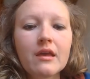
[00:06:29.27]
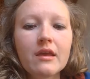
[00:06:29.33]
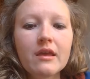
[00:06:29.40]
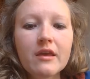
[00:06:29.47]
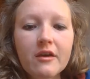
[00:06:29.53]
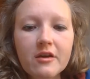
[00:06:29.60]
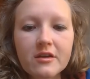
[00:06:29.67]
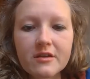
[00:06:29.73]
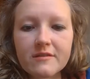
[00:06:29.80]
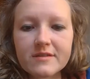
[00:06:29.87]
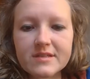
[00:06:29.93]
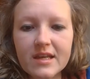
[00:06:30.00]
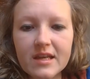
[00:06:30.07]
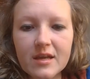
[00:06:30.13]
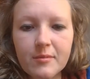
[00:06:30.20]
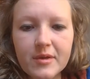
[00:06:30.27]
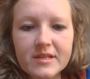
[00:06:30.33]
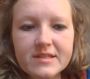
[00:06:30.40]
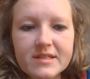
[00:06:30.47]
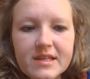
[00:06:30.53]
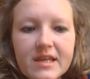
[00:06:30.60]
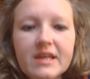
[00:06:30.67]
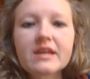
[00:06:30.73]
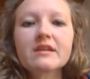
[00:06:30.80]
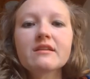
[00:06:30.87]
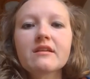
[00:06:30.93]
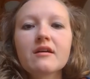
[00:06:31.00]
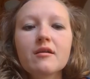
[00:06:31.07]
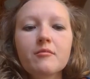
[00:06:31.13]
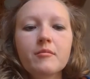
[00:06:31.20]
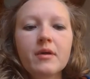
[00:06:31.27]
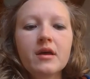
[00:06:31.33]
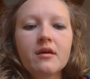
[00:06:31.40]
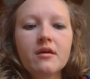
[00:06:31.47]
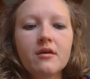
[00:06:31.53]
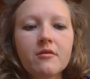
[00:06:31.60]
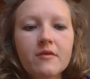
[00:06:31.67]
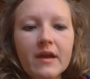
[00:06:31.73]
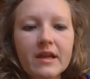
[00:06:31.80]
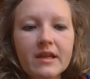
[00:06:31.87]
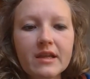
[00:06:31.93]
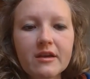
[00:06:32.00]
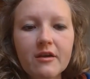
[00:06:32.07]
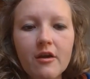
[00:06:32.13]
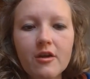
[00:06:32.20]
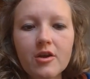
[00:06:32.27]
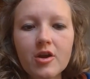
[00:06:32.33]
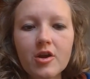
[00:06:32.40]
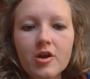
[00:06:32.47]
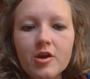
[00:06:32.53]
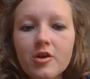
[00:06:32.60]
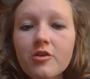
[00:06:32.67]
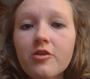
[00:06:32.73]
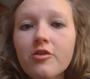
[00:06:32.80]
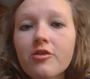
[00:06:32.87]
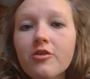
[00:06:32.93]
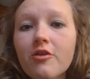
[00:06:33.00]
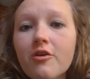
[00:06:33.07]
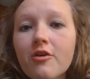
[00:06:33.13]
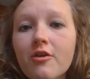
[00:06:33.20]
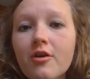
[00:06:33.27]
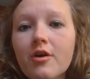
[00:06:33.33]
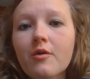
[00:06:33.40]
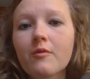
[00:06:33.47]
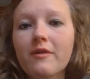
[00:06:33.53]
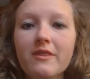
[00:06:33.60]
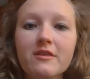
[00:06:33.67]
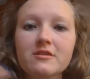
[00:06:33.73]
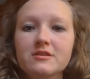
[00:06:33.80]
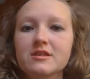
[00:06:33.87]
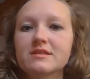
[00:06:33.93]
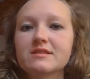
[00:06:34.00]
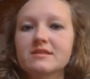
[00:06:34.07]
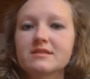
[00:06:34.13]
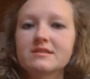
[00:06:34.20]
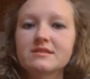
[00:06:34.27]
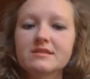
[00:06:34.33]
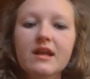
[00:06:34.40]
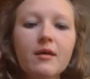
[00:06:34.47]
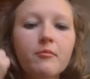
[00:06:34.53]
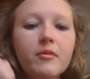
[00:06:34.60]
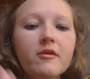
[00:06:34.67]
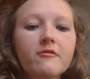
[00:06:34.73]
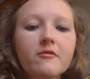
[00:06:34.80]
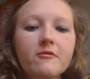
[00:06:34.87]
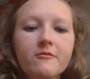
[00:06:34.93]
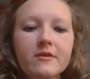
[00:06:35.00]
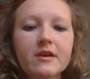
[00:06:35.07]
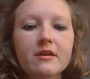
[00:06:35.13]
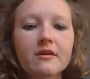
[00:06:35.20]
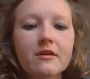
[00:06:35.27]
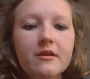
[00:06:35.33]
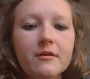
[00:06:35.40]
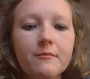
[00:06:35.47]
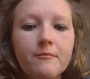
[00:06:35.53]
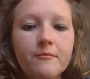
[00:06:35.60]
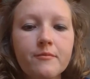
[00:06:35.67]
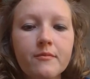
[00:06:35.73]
He could have set up his kingdom right here on earth with just a snap of a finger.